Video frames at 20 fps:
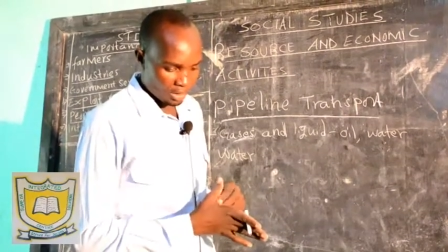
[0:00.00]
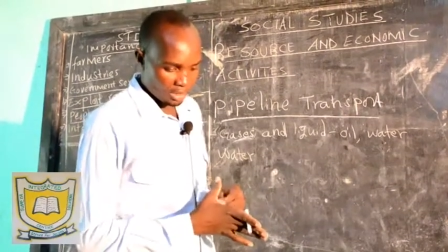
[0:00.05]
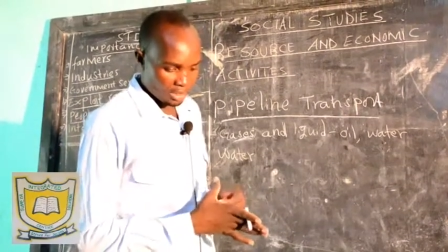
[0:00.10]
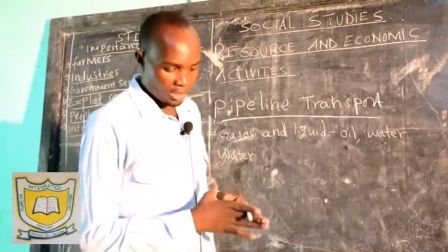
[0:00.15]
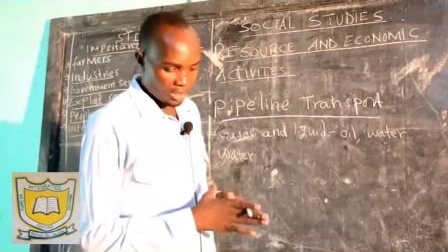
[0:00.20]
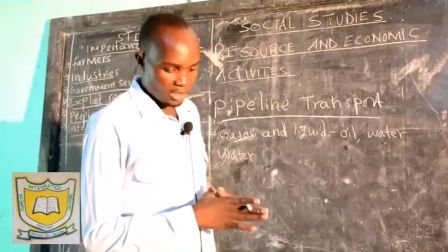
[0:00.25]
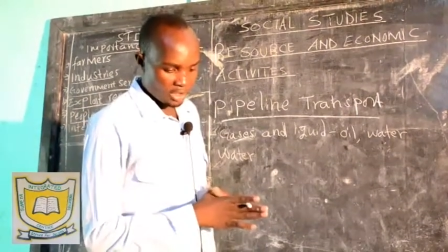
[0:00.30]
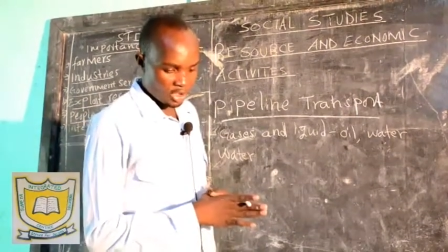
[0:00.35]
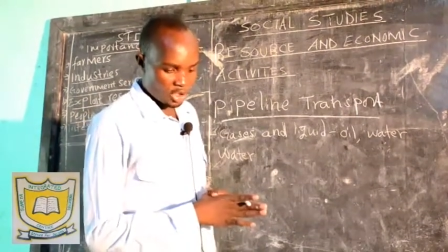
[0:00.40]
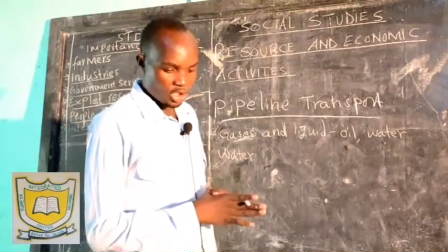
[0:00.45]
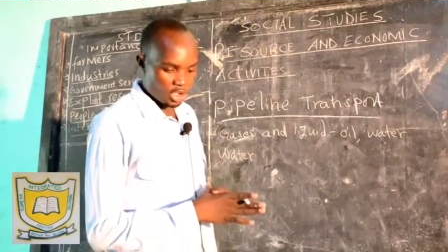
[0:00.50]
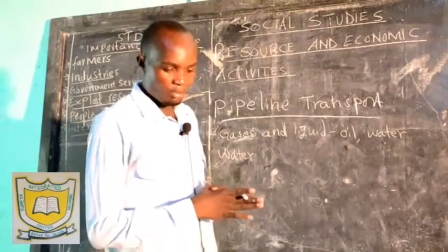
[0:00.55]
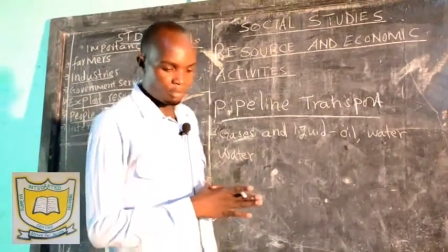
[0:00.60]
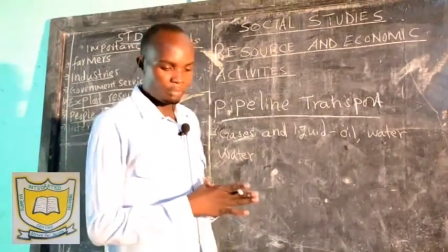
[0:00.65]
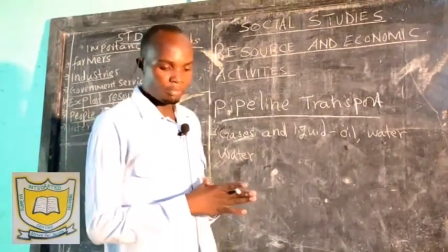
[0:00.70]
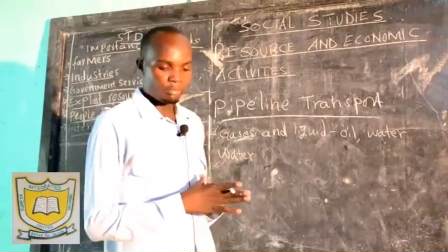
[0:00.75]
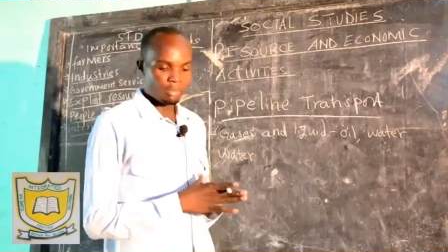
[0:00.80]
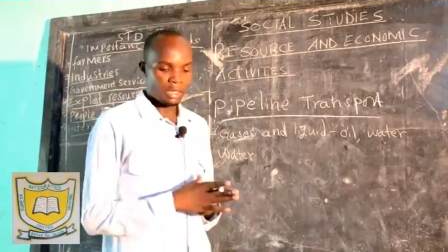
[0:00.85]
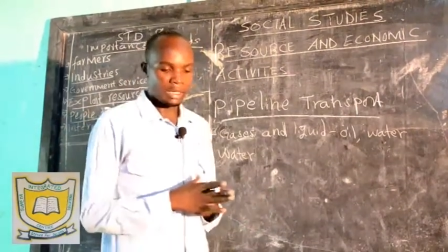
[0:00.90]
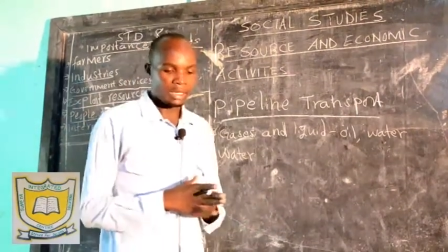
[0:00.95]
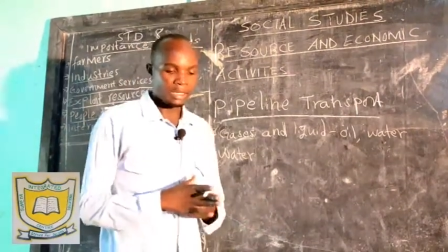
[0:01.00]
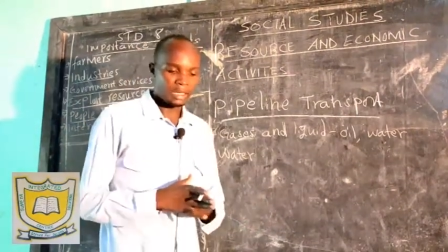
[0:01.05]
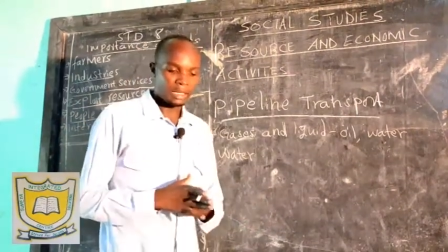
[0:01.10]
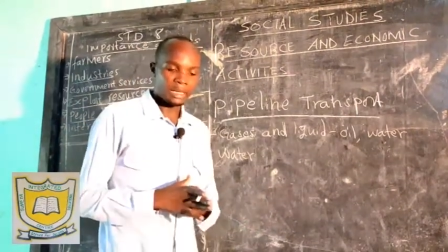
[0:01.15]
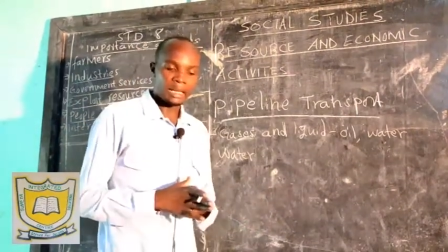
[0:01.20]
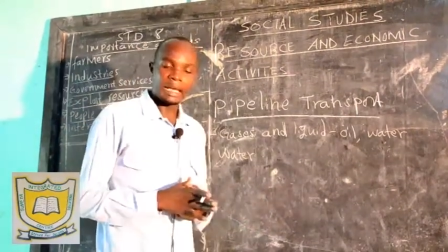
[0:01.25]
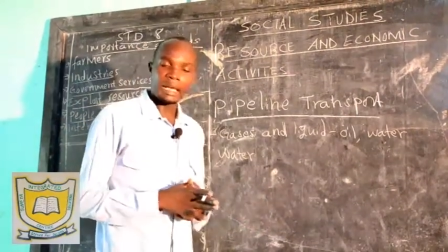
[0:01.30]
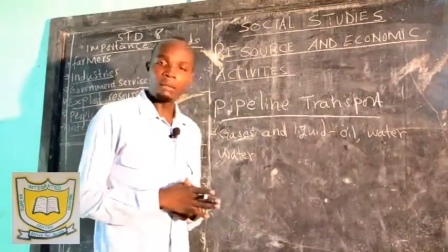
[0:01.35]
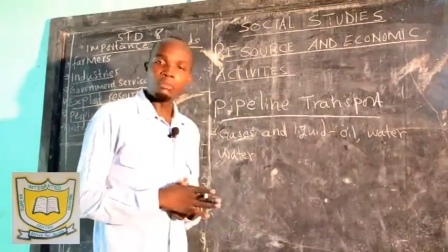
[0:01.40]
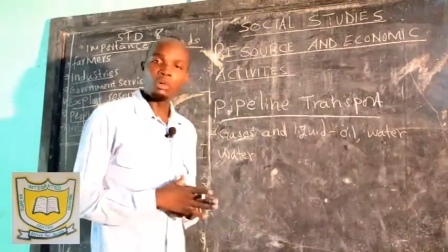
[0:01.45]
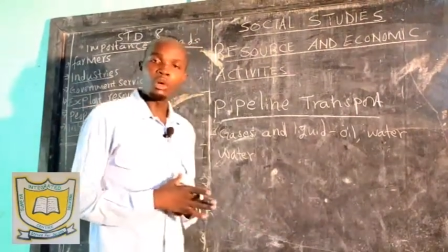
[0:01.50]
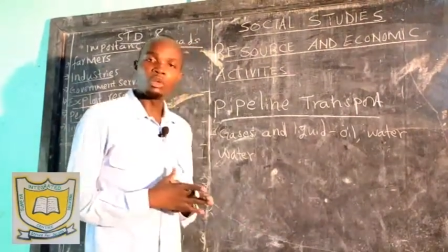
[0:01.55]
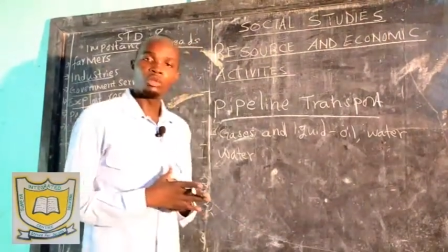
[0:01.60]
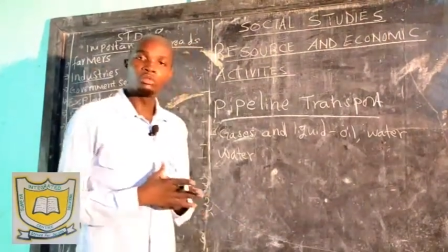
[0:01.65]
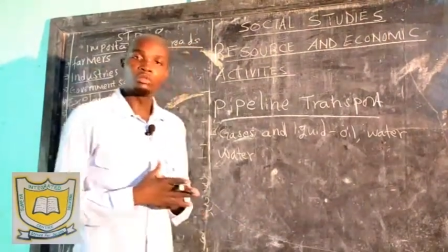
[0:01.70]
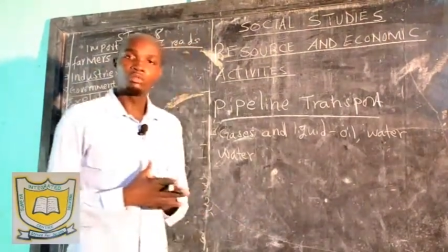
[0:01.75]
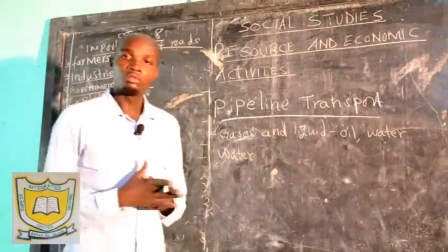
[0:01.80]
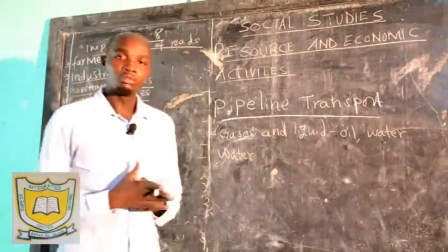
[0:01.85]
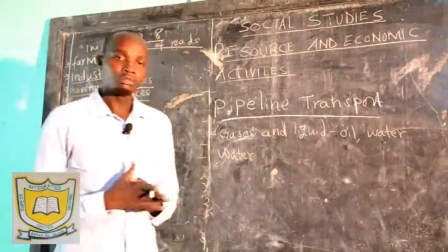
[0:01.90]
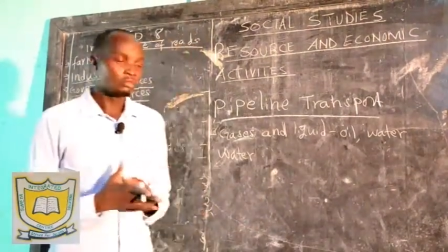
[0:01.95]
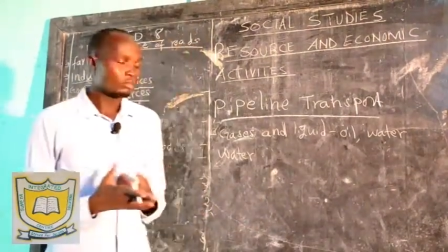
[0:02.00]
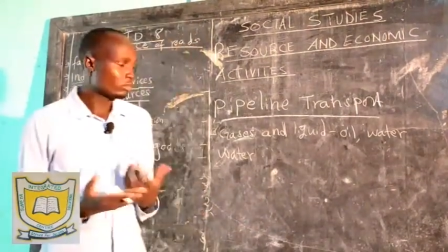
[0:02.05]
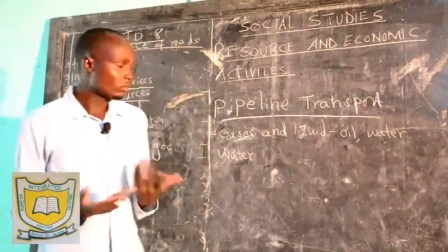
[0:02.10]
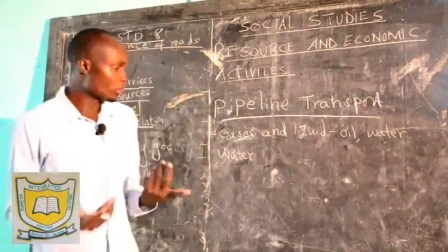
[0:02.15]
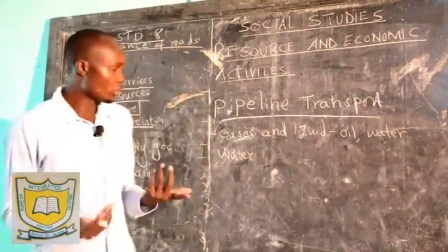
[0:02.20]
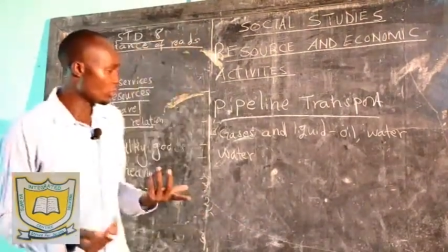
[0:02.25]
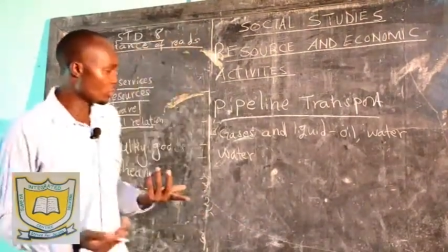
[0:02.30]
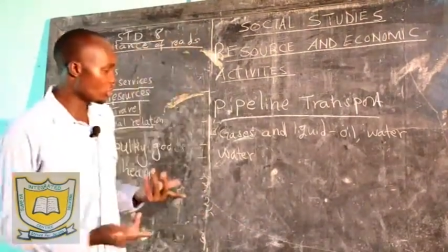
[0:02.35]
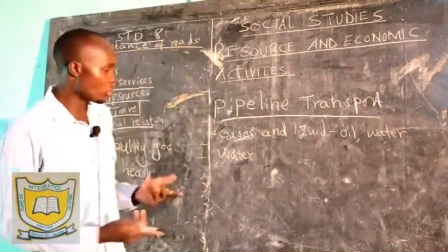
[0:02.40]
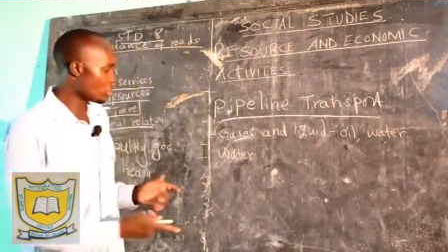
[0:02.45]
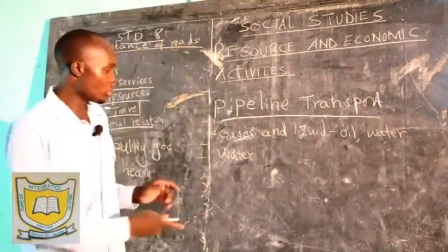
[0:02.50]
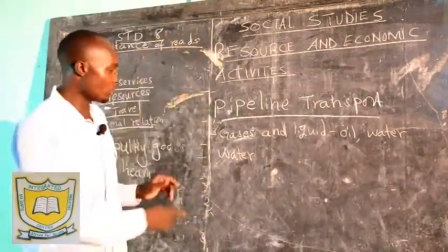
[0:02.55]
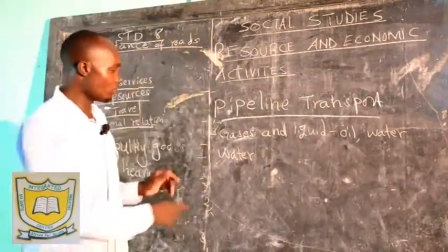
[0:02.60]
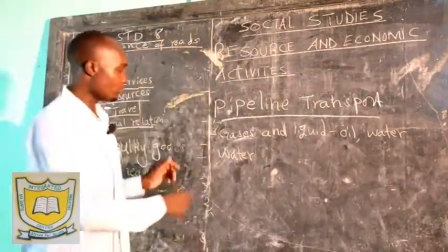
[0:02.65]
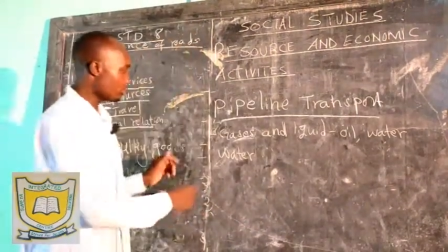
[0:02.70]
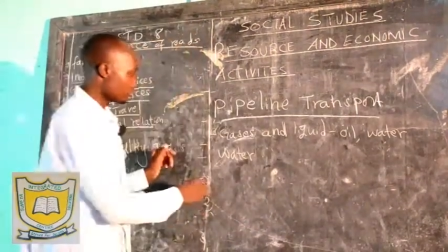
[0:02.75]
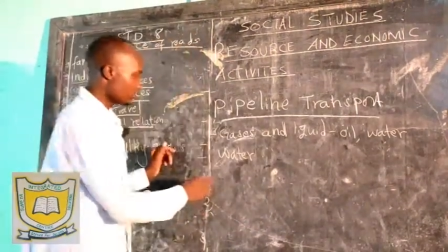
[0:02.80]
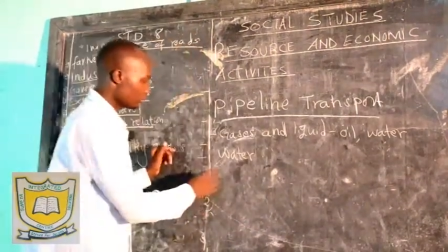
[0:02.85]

it is cheap and reliable. It is cheap